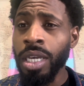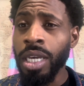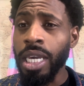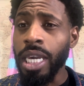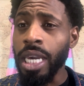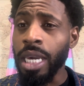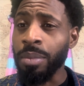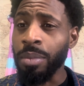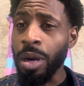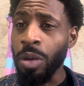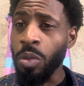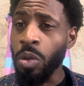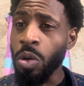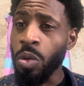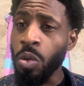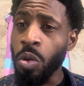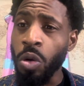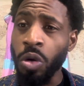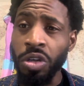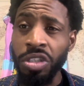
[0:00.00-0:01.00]
and my
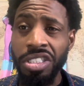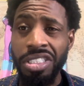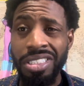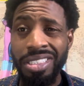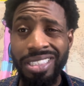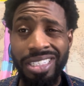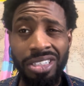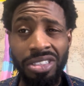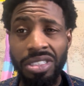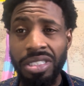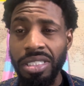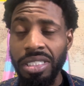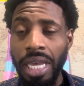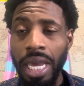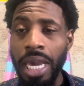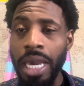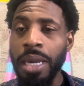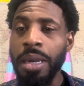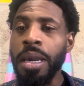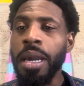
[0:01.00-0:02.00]
rewards are still the
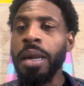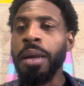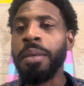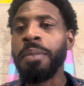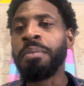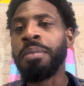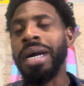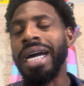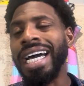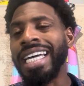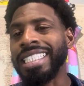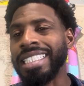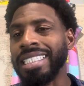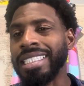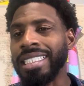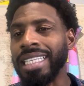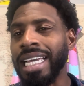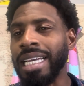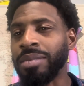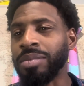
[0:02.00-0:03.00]
same, but at the
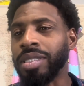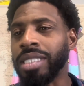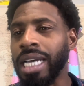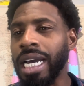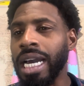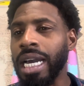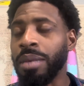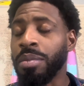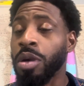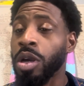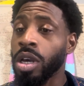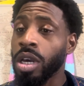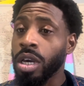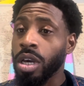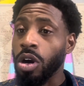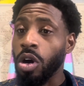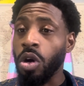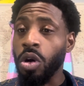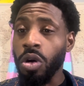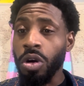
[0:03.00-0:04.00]
same time,
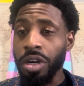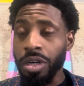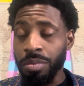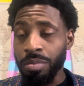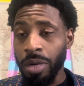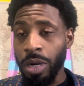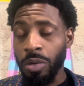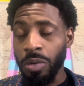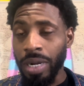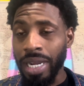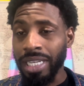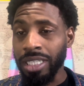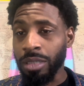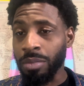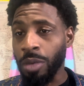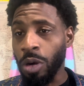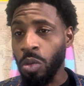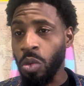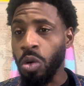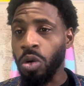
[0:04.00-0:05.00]
or my
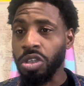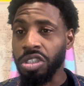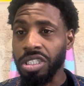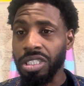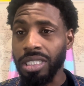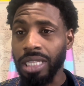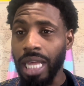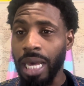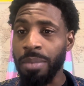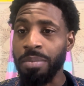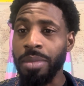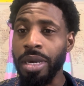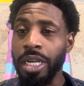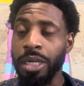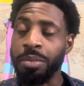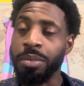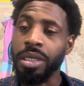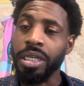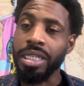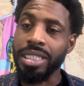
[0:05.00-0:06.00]
rewards is a lot better
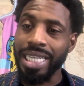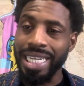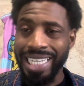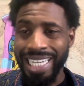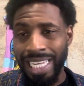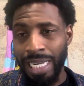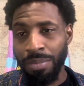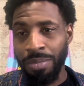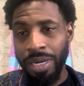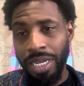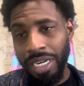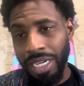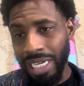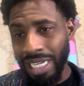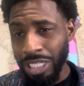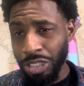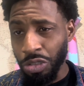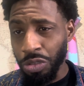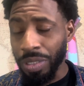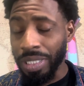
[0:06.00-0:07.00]
because I got a better
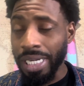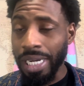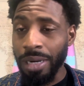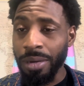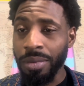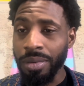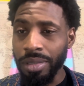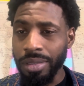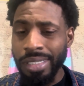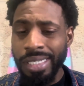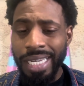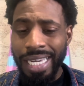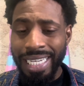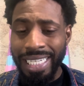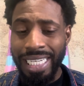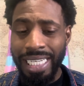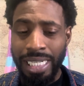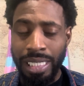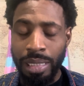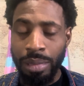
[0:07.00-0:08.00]
entry now. I
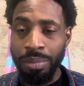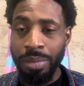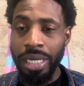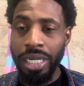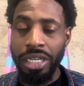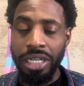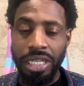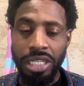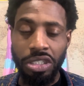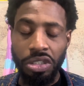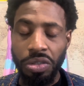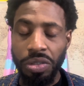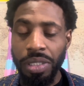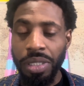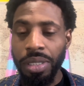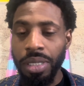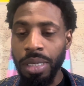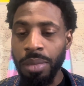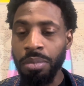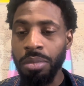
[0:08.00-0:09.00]
get in a better
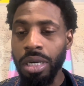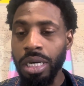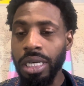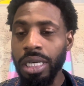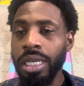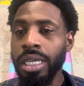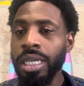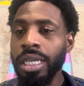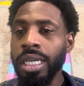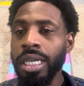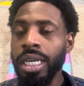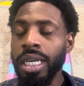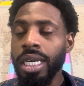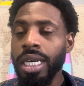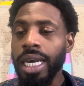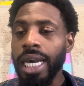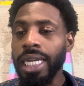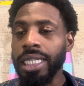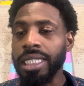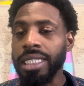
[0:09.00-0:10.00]
entry, but
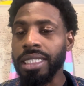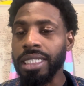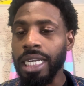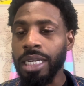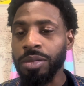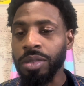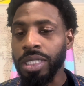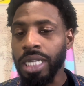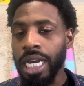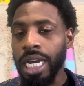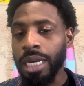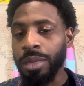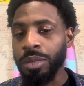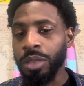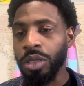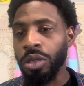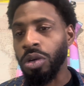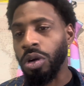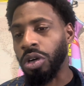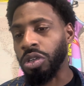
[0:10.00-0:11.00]
at the same time,
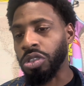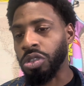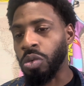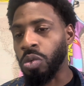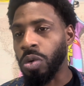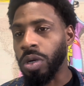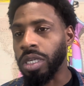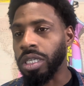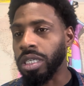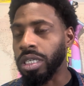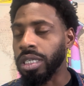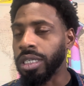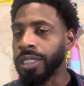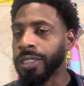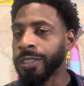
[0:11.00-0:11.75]
you also want to